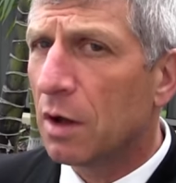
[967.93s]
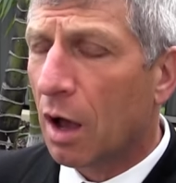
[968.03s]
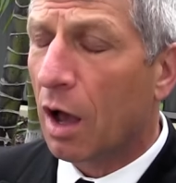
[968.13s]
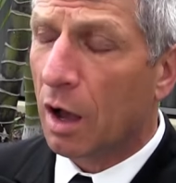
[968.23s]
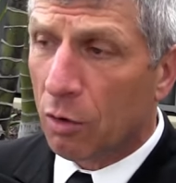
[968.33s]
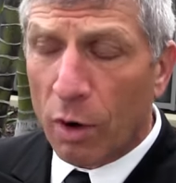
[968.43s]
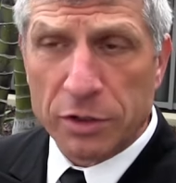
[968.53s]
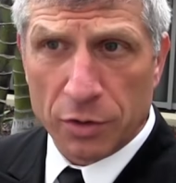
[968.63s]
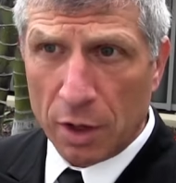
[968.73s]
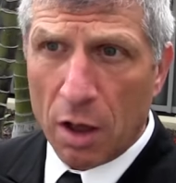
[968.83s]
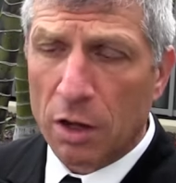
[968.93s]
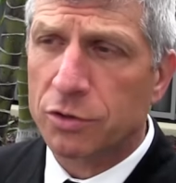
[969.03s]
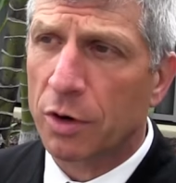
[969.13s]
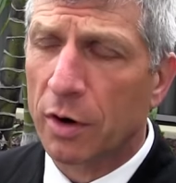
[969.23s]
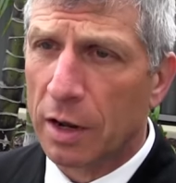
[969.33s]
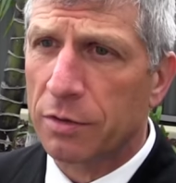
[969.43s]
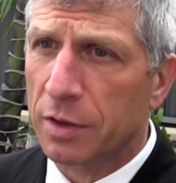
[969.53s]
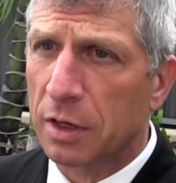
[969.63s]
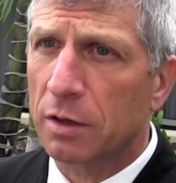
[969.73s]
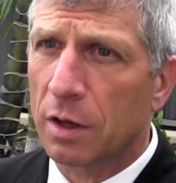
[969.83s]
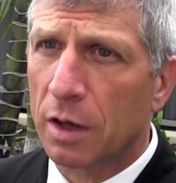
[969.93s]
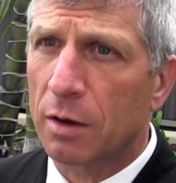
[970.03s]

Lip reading: Yeah. Quite to the contrary, I think